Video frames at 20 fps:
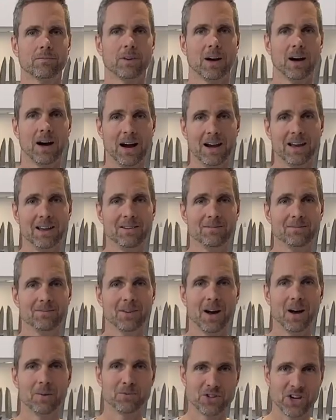Hi,
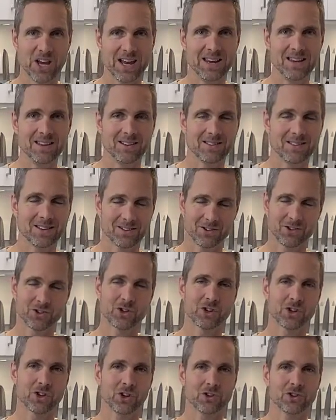I'm Jed, this is
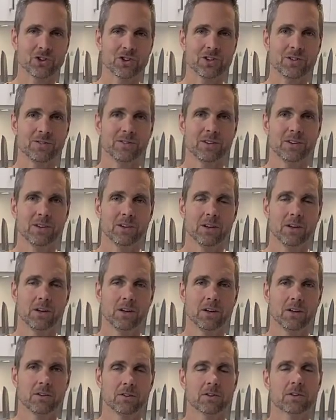Cook Culture.
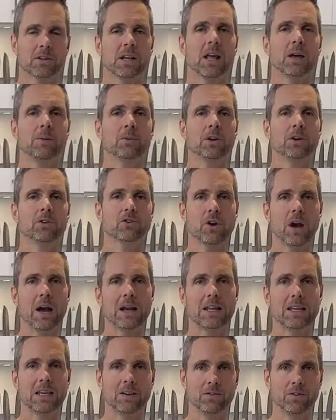So today I'm gonna try
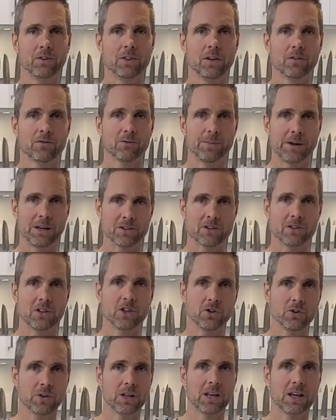to give you the information that
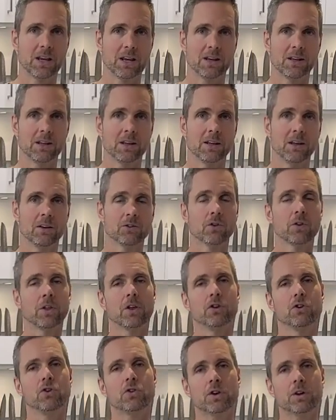you need so
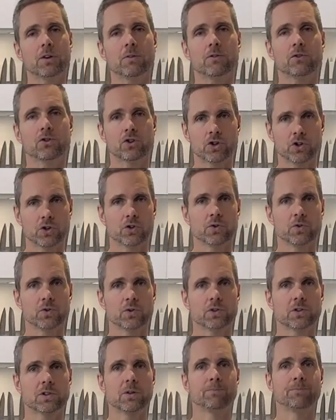that you can
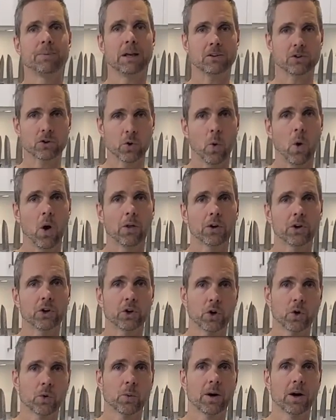choose the best quality
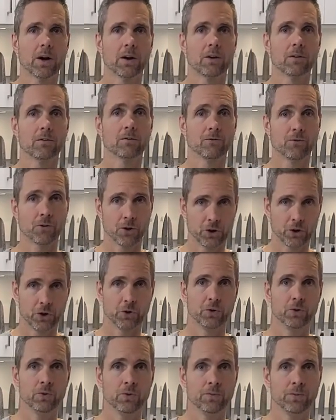cookware for
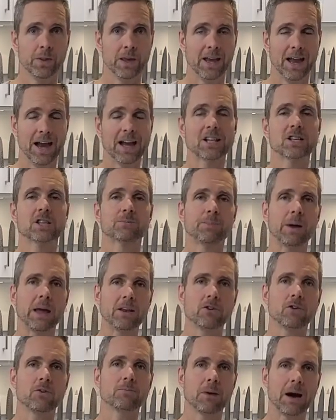you and
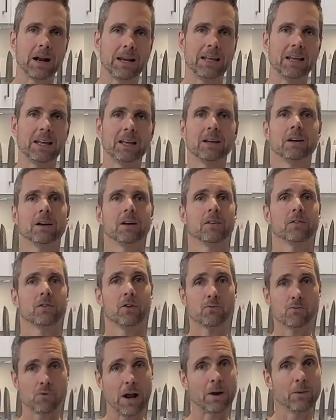spend your money
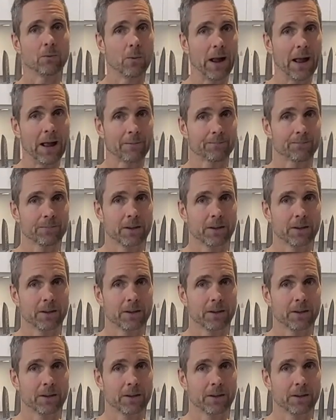the right way.